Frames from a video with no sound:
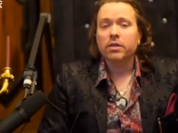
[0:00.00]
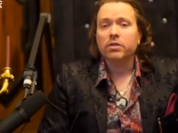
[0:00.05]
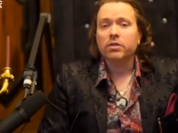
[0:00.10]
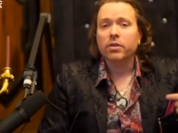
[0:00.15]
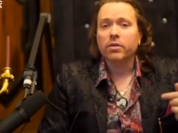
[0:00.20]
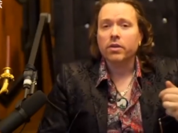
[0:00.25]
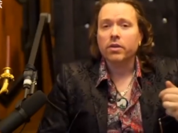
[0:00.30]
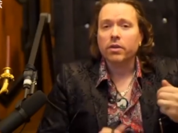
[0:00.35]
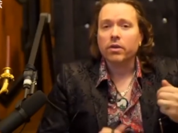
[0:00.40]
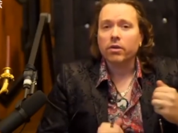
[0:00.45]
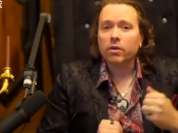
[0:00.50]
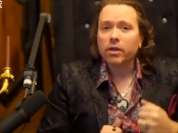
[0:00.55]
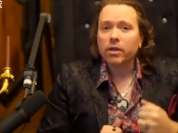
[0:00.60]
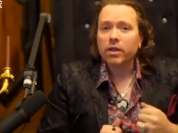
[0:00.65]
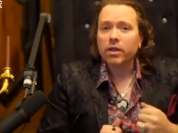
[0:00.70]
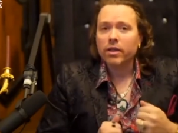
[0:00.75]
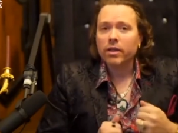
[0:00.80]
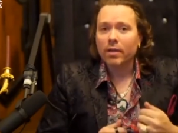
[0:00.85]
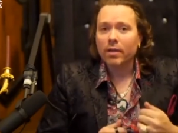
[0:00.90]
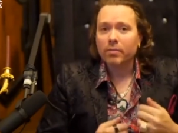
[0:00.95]
So the
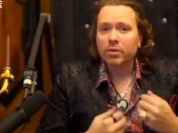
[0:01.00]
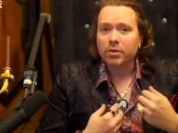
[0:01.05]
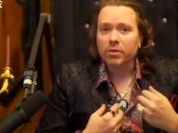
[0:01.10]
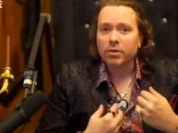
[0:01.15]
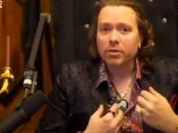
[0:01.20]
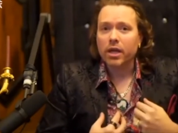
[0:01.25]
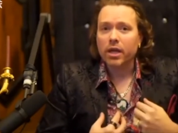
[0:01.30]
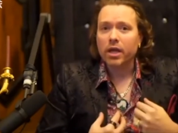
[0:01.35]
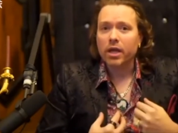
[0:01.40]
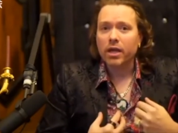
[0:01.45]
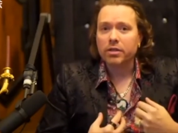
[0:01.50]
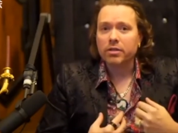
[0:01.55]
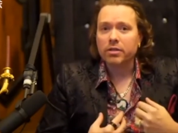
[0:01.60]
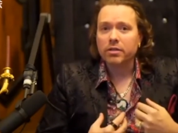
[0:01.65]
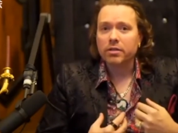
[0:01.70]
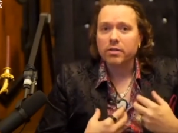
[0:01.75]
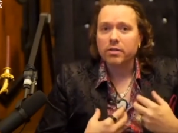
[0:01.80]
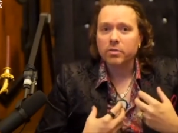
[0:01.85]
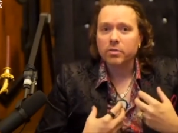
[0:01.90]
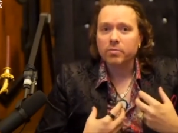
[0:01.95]
early adopters, us,
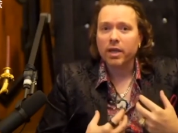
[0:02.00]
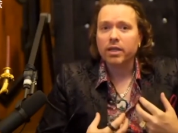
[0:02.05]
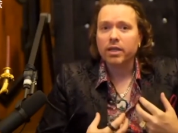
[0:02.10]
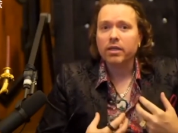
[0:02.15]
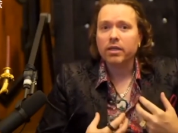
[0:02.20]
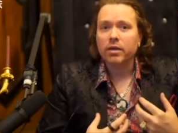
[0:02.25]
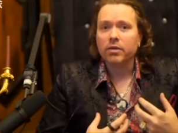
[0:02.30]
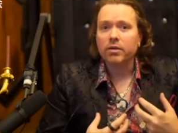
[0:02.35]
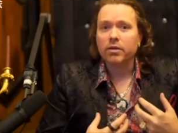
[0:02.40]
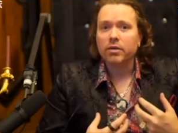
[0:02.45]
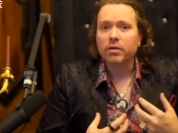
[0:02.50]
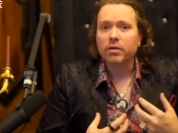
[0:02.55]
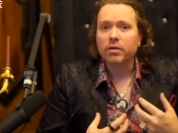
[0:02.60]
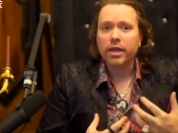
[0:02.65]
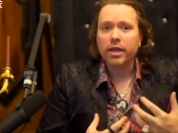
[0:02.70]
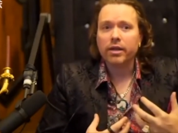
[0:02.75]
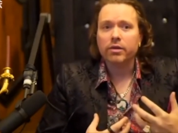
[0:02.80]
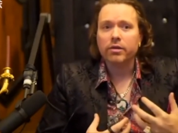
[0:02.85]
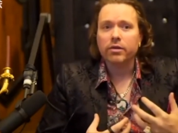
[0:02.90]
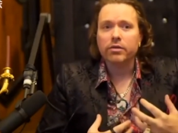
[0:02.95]
speculators,
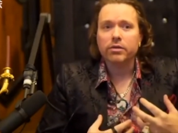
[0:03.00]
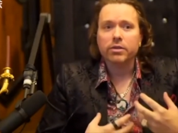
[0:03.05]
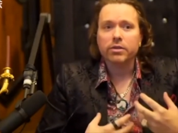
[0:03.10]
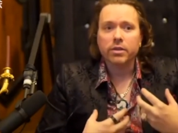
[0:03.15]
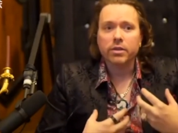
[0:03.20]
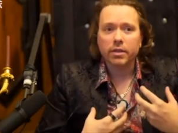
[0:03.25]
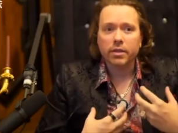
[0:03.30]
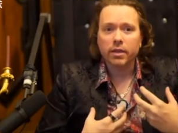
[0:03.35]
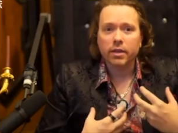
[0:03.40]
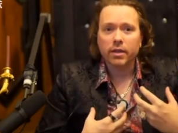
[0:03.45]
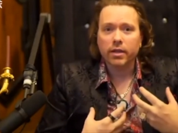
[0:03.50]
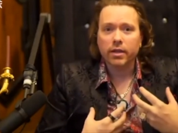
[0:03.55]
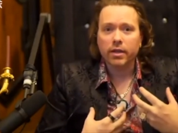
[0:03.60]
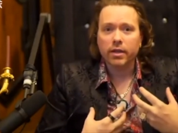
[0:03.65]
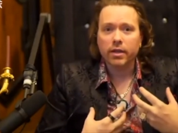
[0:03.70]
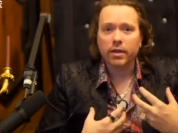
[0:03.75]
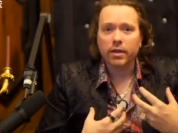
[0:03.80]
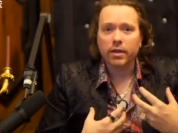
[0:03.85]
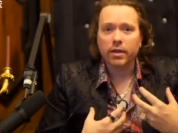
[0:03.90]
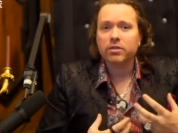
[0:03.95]
miners,
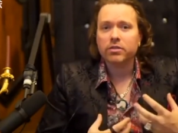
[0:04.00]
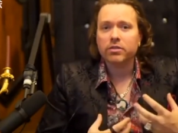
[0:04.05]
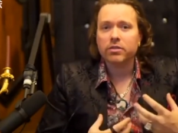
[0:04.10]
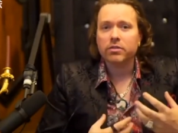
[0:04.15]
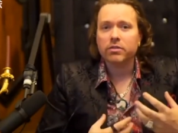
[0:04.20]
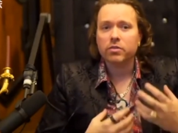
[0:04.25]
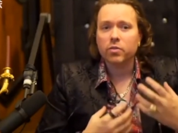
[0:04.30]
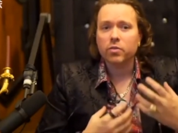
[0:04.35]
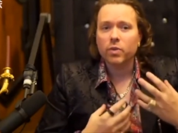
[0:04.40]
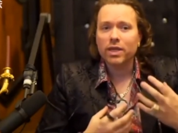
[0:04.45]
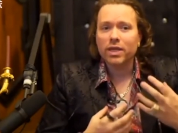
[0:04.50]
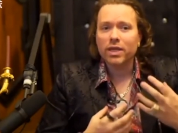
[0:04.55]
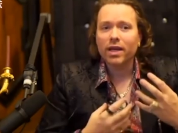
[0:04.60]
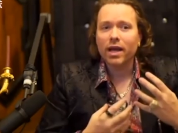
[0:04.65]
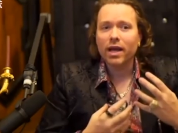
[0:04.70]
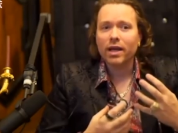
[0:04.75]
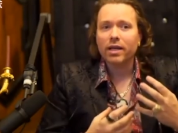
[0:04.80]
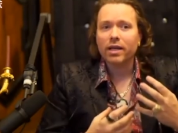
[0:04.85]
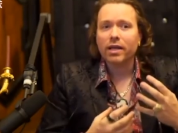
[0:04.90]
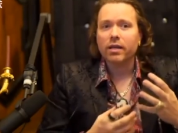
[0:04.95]
investors, we
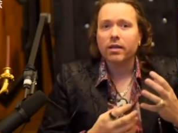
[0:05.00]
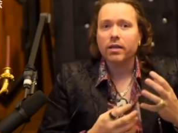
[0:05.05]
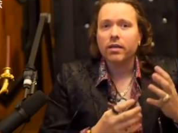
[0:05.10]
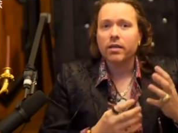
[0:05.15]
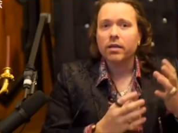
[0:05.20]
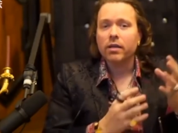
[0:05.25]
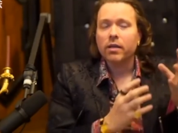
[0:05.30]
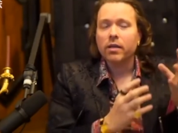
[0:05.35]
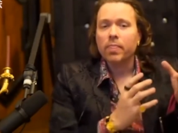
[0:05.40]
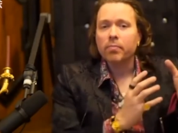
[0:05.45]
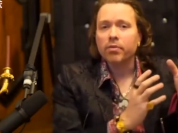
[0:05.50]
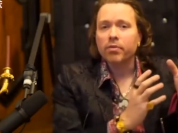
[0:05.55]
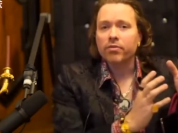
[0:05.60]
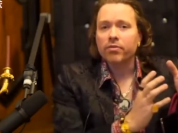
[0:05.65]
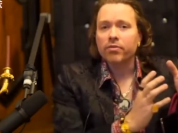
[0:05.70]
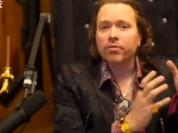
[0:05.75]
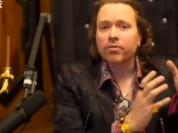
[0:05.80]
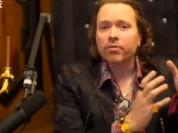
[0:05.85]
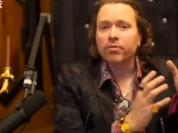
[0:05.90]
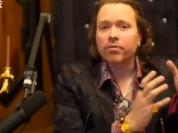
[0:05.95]
got in
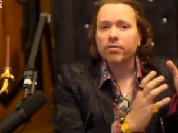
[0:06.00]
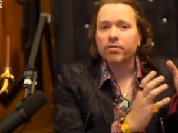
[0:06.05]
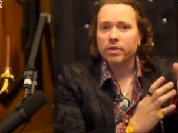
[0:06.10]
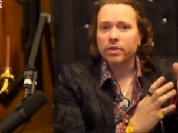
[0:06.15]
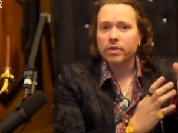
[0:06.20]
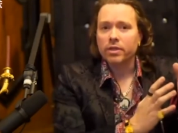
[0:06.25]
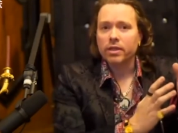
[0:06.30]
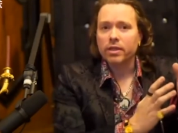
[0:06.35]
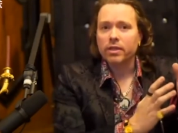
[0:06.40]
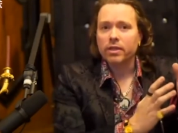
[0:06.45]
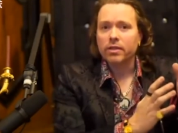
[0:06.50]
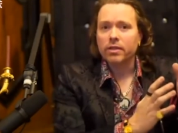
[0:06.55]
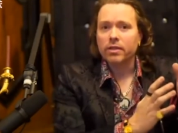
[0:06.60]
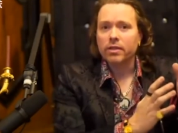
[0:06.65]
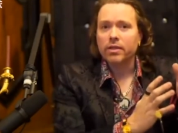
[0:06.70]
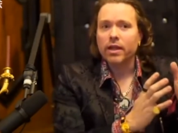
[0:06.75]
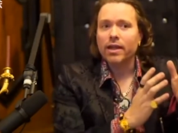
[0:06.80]
before Wall Street did.